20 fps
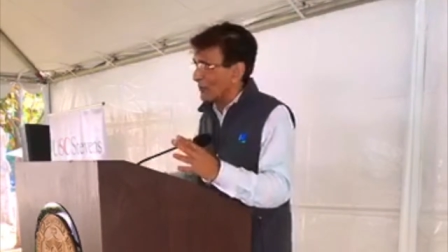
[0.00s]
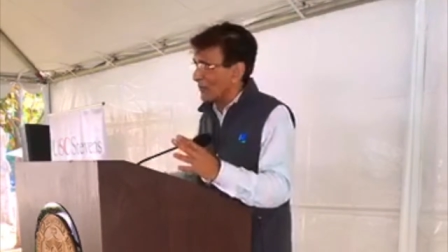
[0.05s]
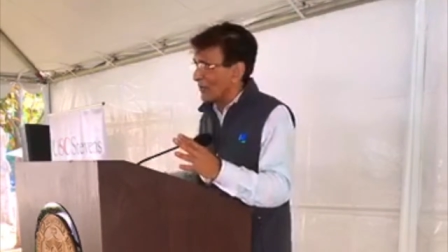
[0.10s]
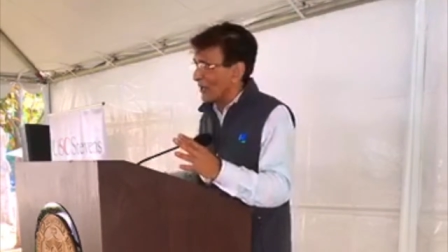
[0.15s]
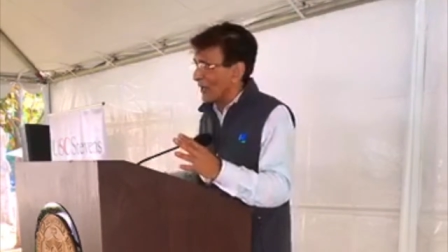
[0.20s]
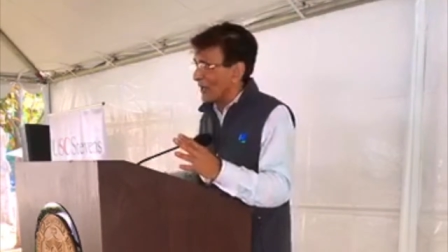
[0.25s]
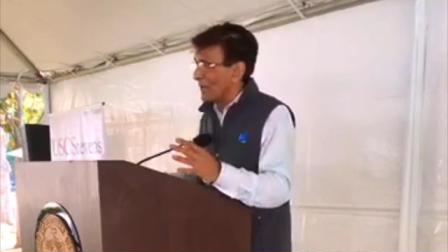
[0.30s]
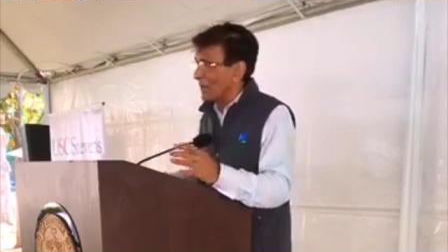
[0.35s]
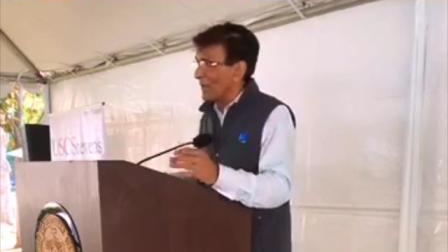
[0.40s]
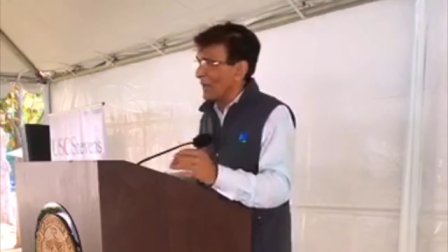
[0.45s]

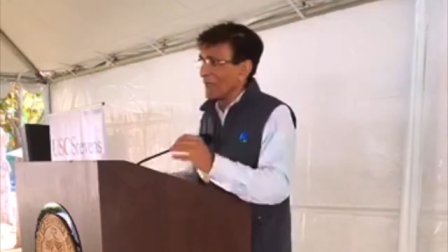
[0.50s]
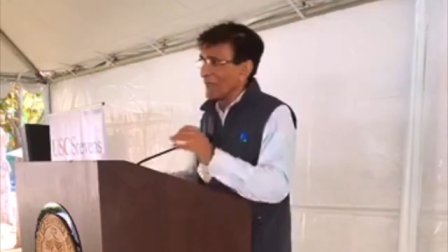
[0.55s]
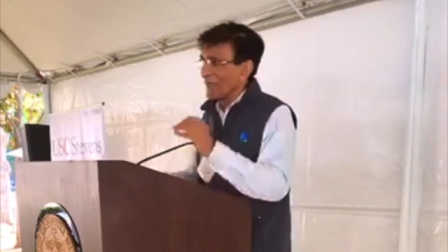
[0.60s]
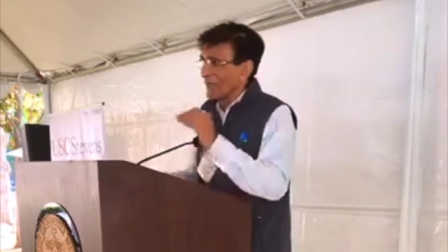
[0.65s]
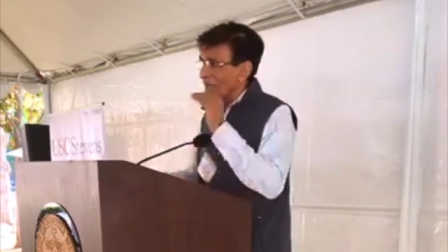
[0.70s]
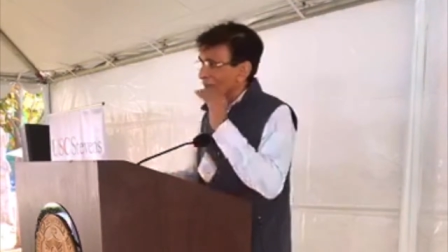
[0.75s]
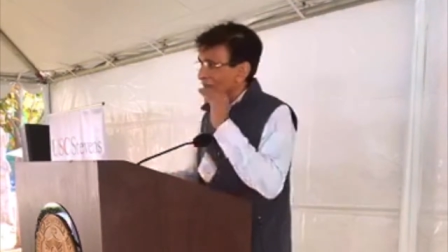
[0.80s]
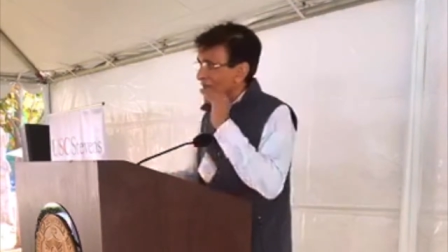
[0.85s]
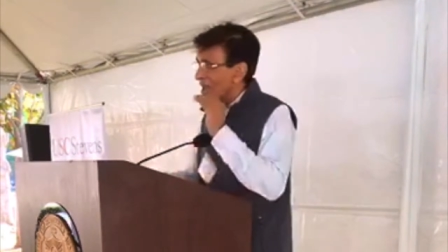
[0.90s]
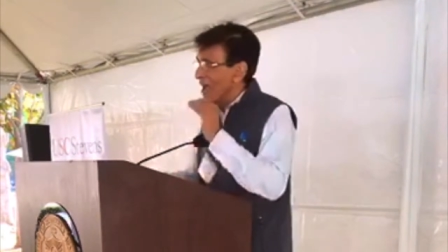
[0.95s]

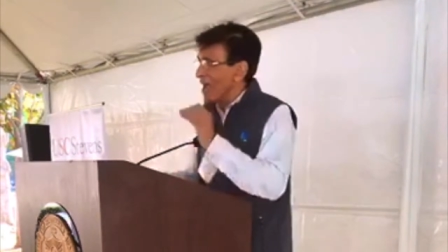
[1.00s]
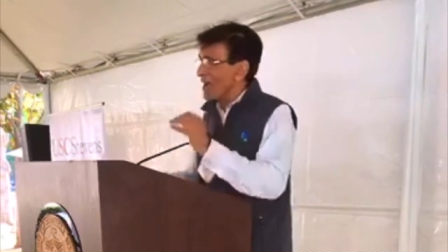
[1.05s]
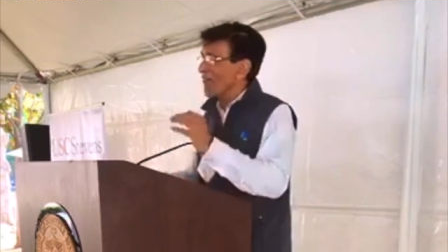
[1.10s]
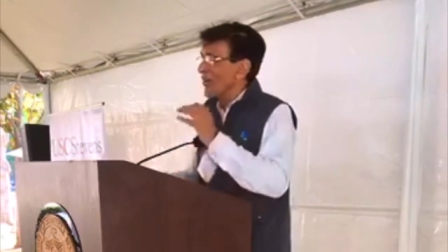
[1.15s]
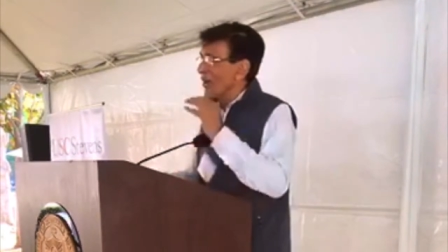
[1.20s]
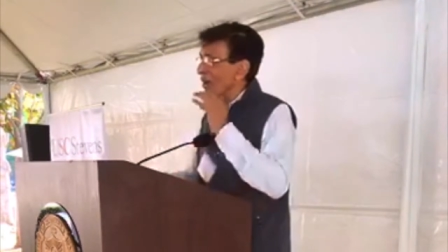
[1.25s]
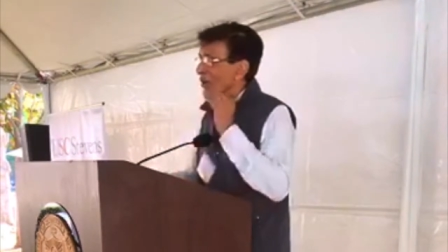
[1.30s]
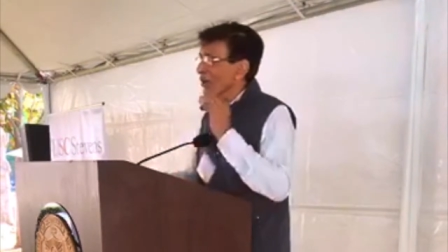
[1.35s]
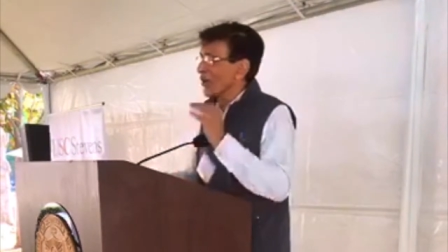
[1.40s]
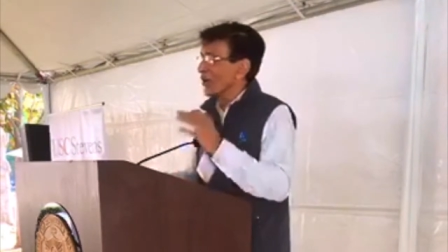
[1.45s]
right?
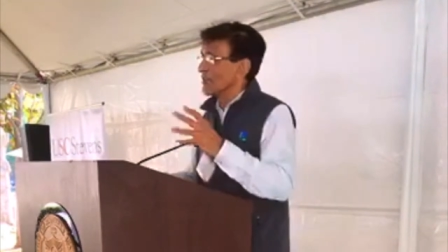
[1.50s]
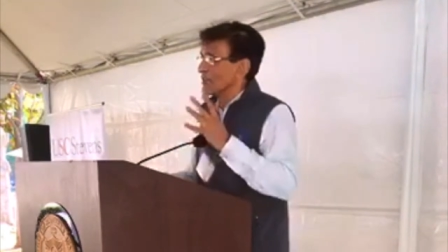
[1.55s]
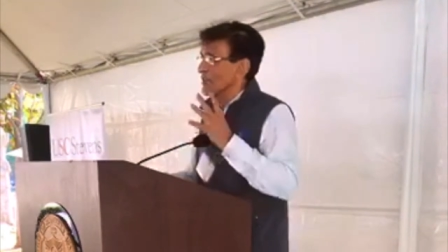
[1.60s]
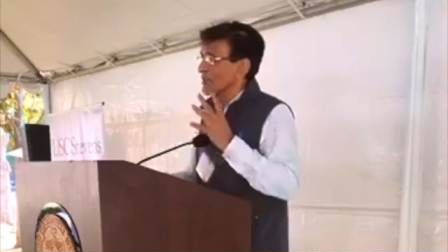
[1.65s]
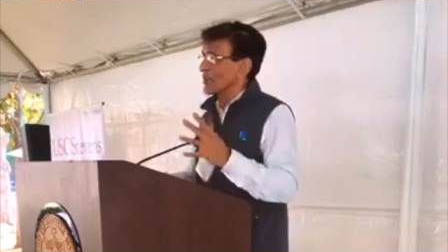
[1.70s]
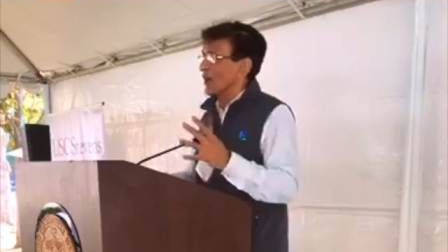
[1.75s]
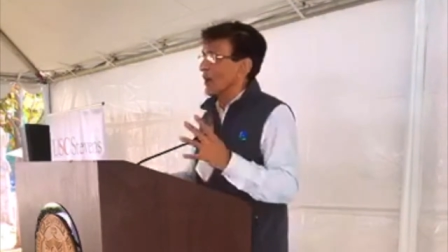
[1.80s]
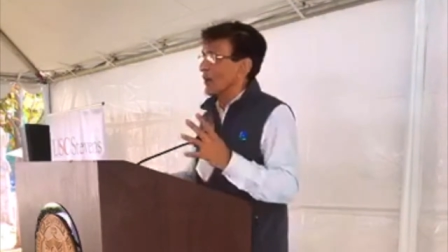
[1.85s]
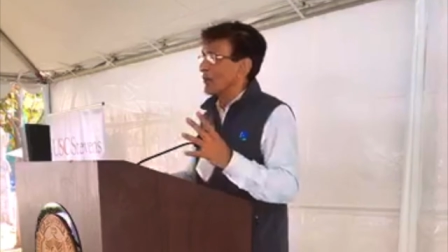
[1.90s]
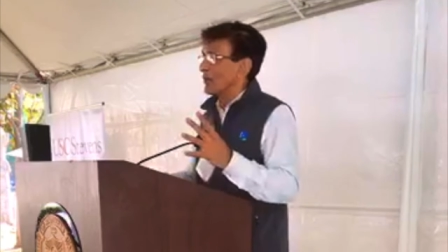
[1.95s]
Never going to
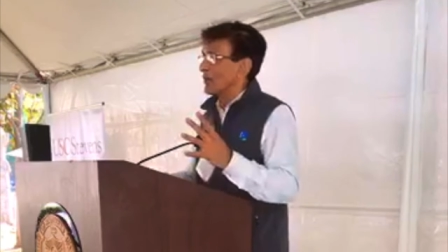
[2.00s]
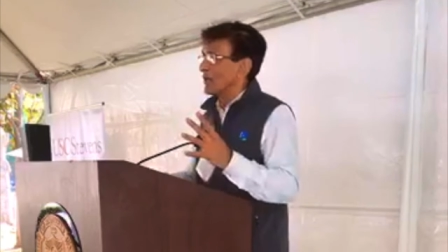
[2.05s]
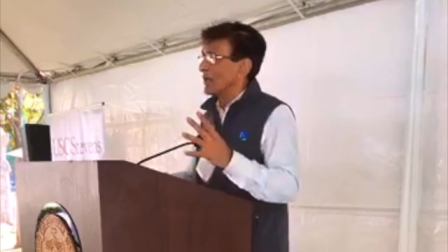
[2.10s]
stop.